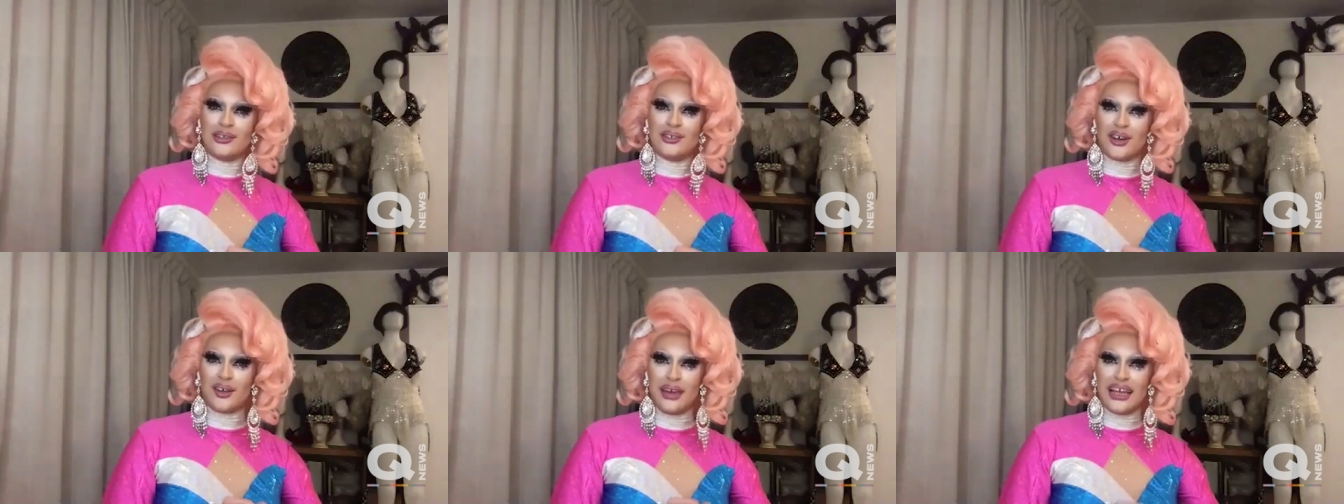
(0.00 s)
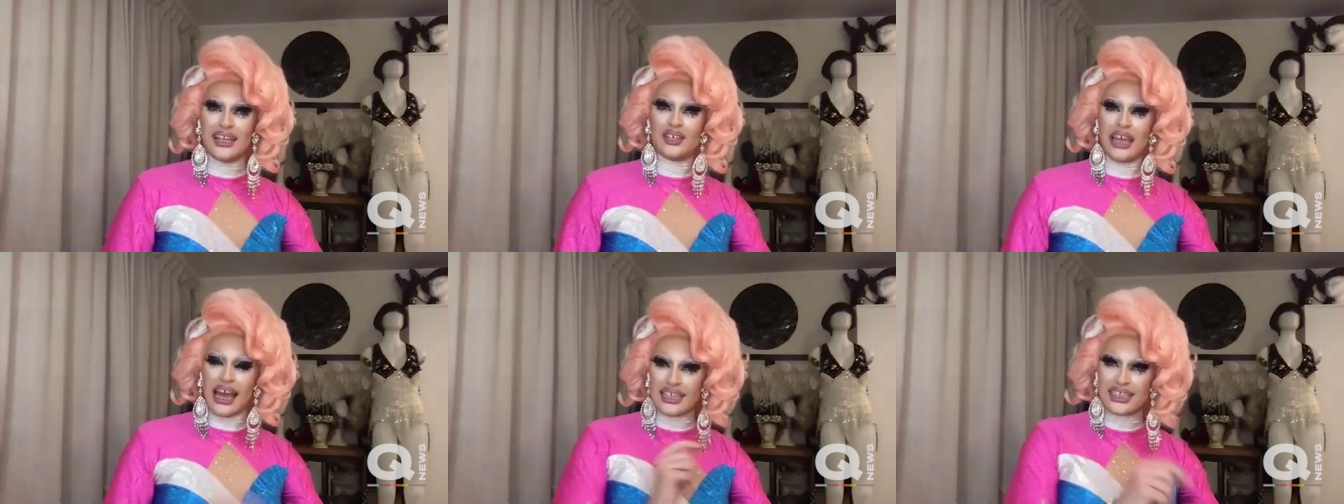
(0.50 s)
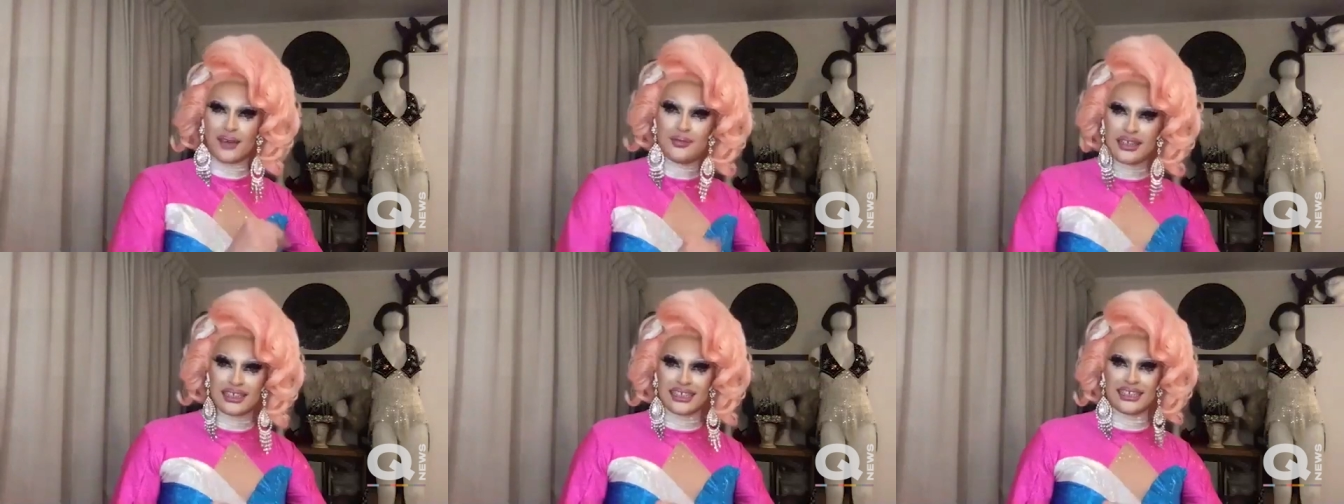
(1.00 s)
Do you know what I mean? She had
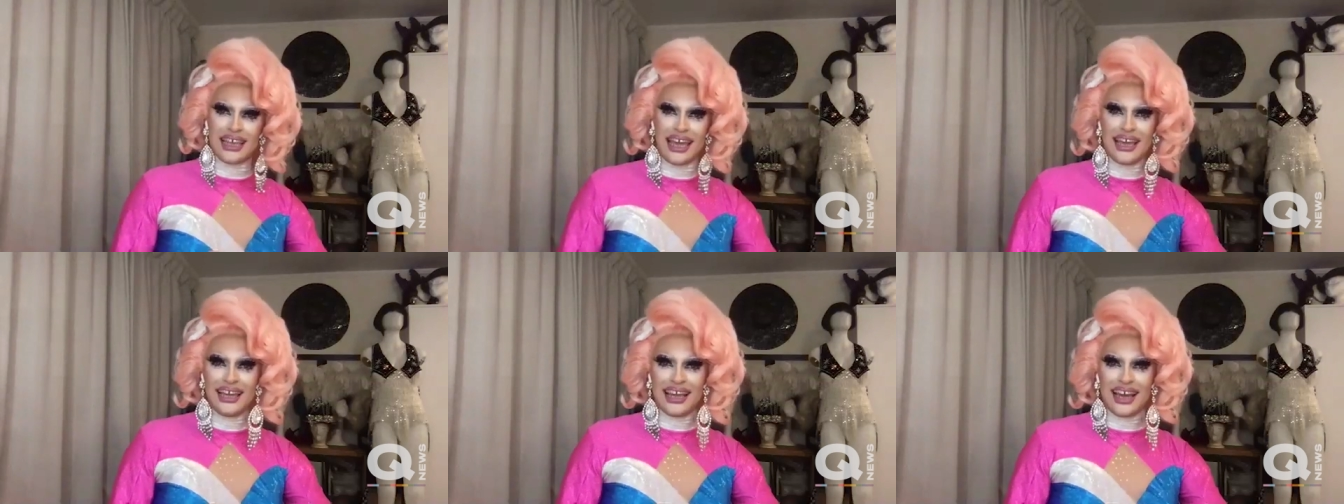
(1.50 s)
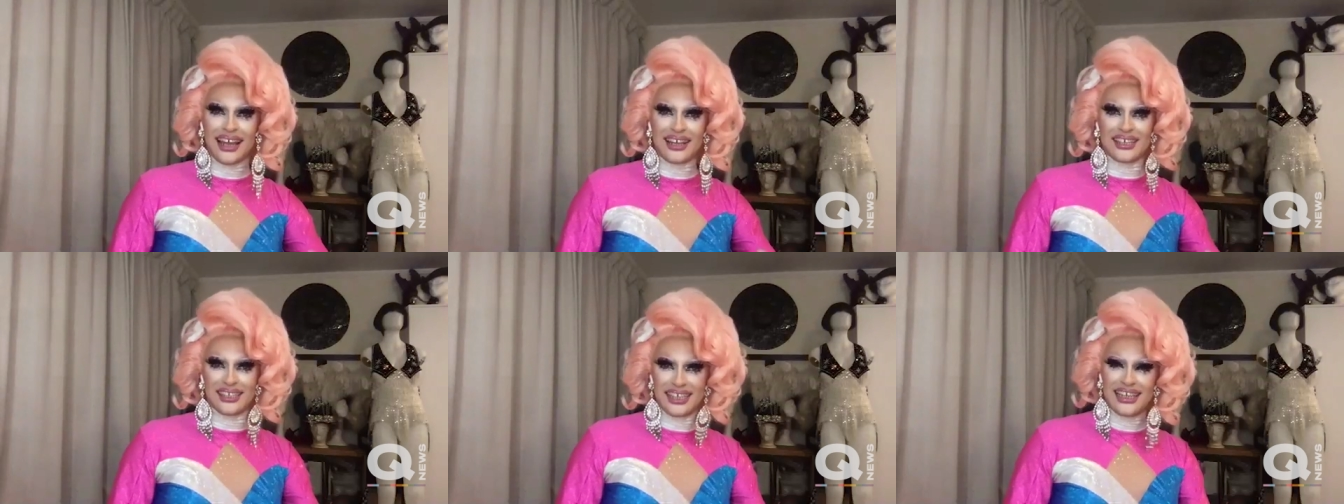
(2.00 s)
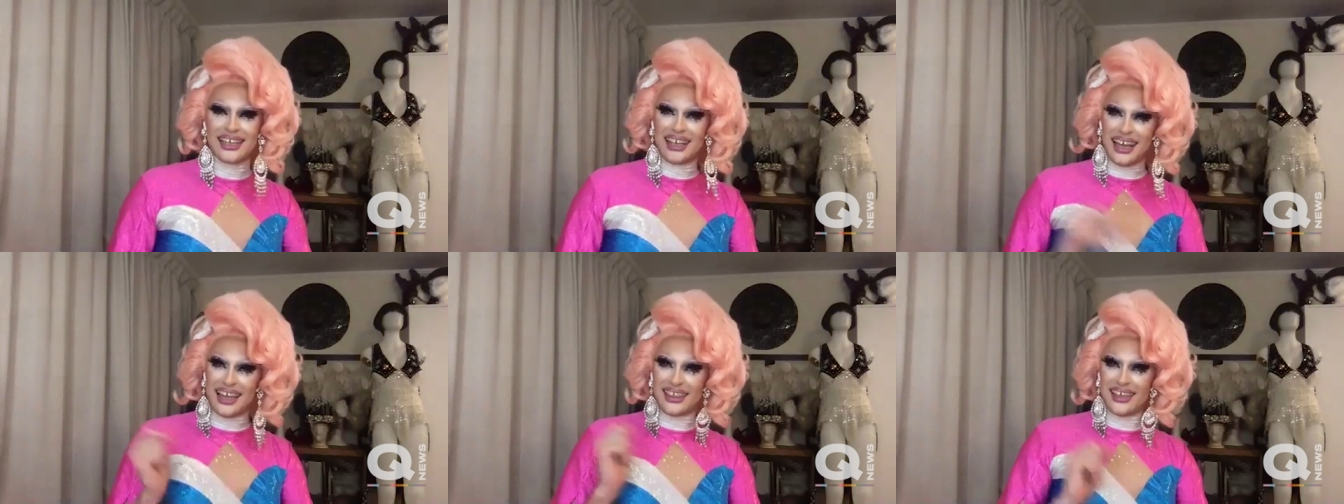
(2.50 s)
something to say, and I think
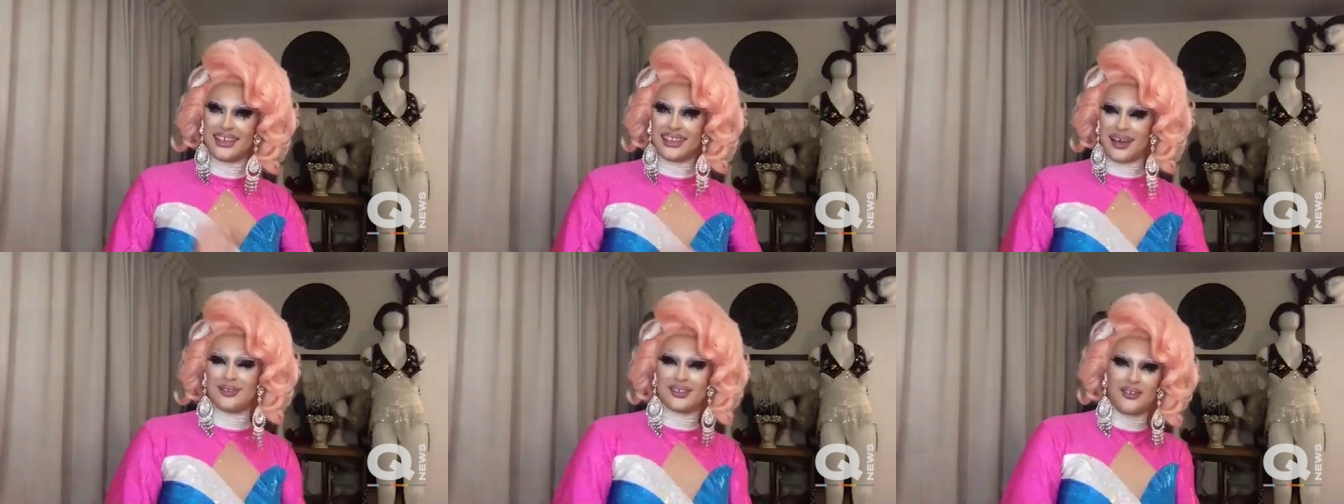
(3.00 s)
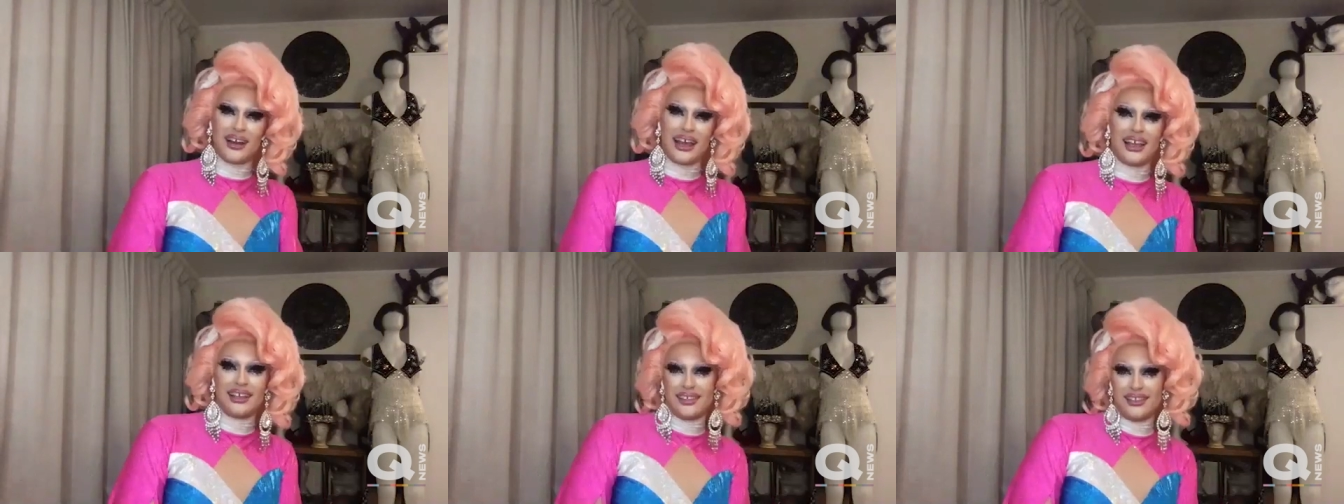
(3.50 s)
that was great.